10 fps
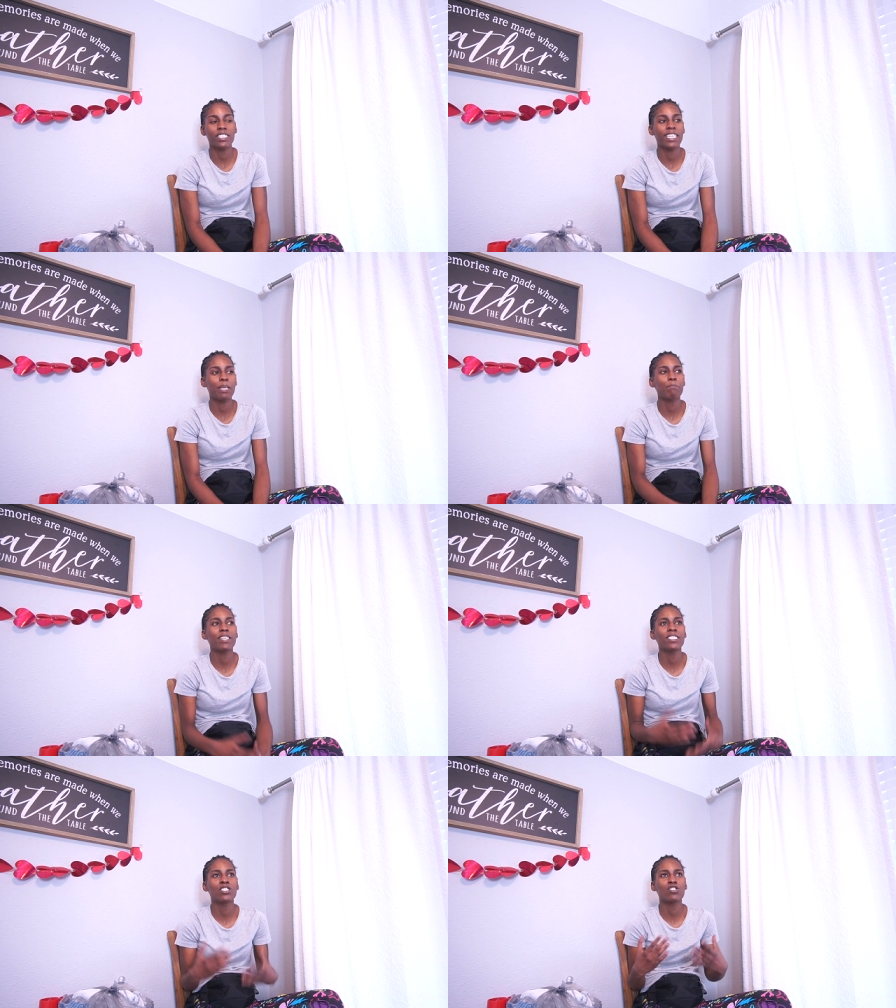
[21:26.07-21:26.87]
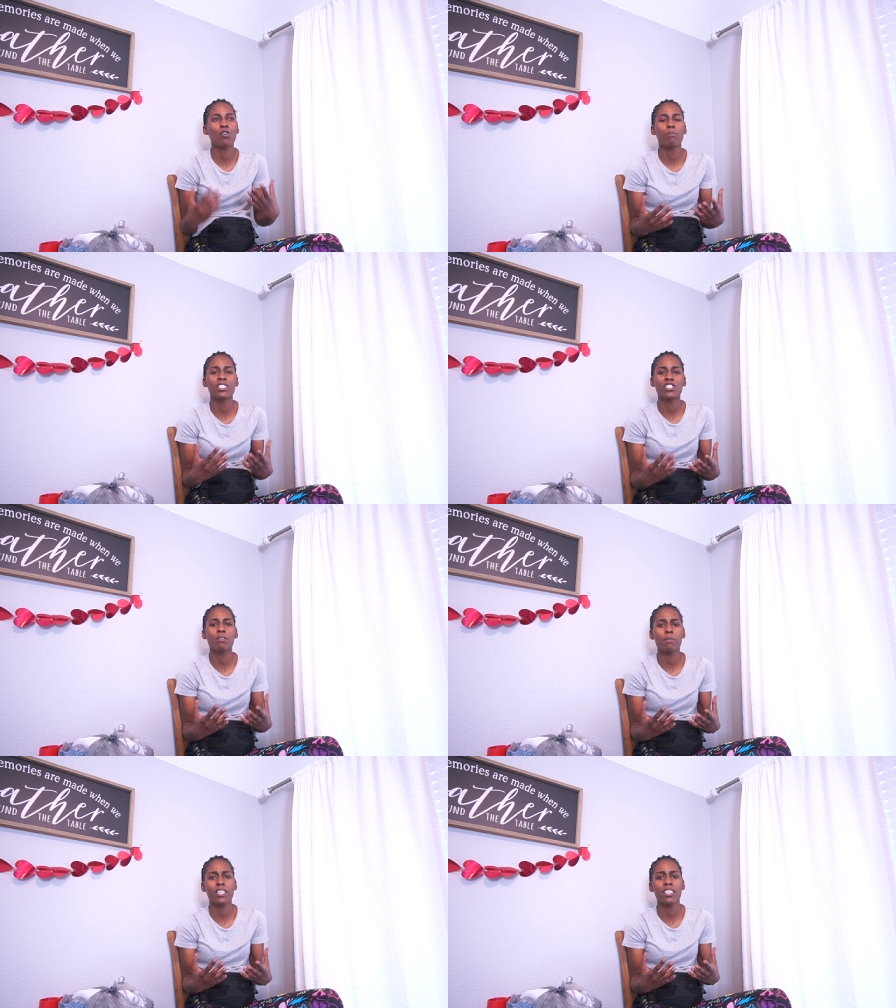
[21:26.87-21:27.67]
and it means so much to
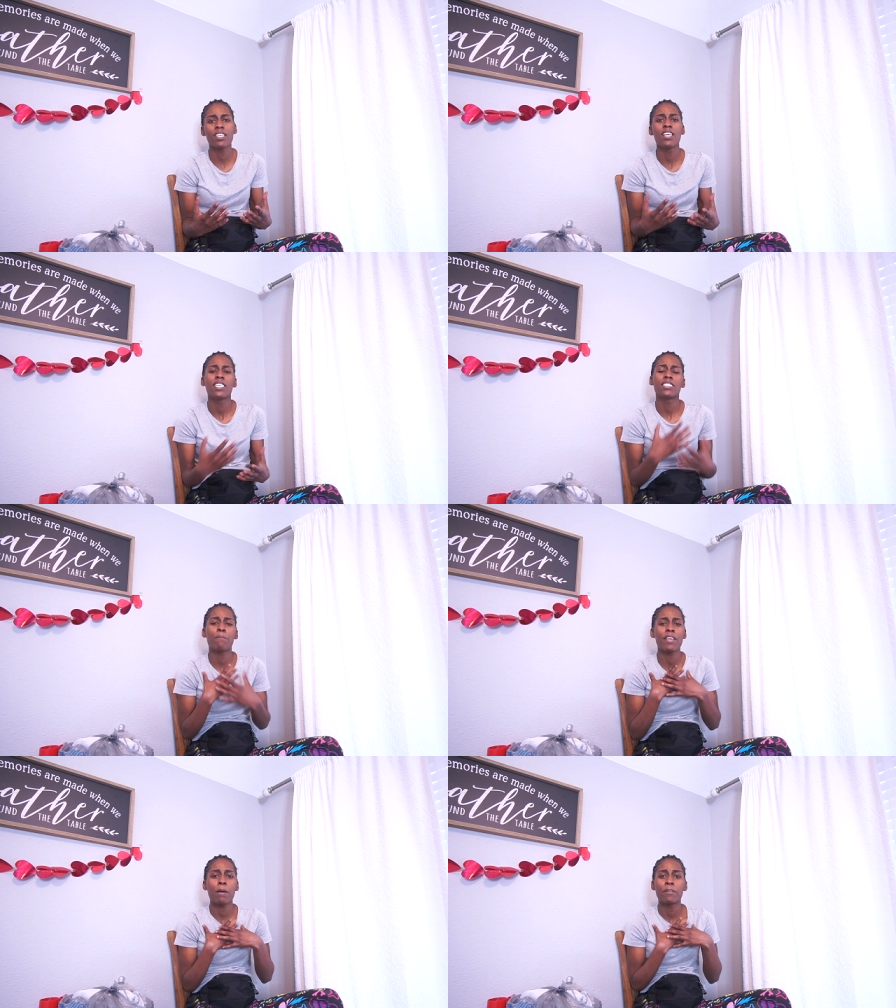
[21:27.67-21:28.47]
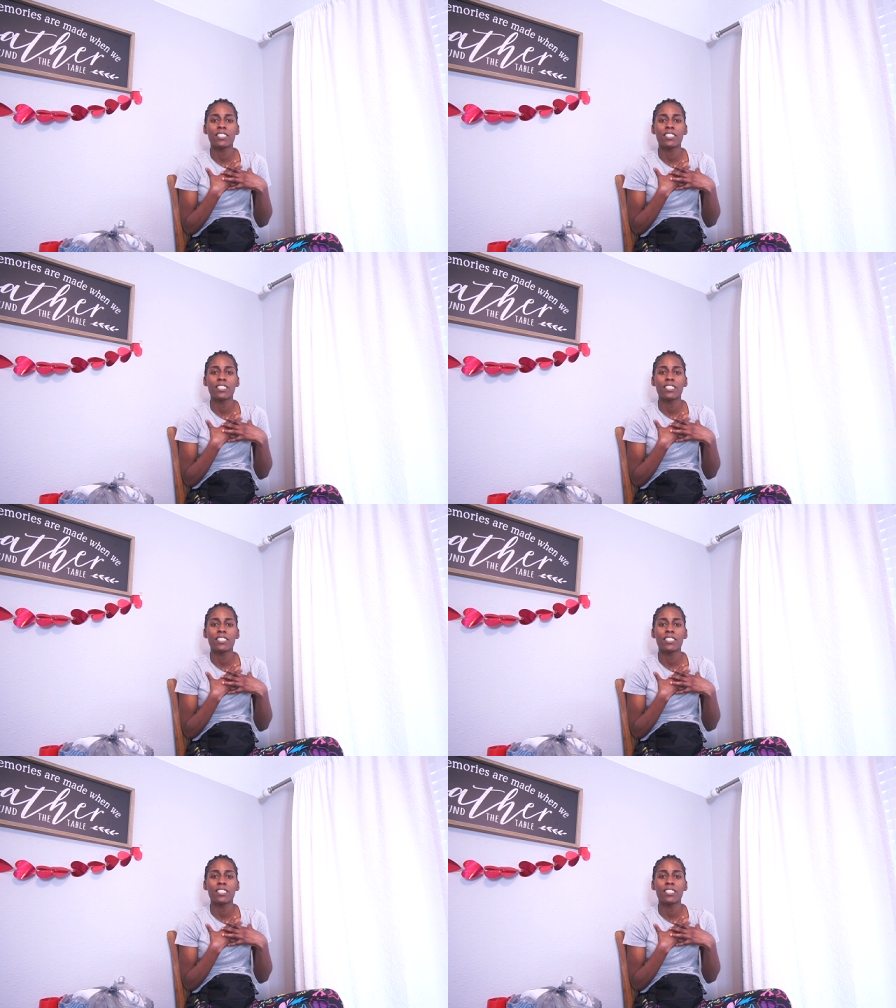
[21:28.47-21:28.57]
me to be able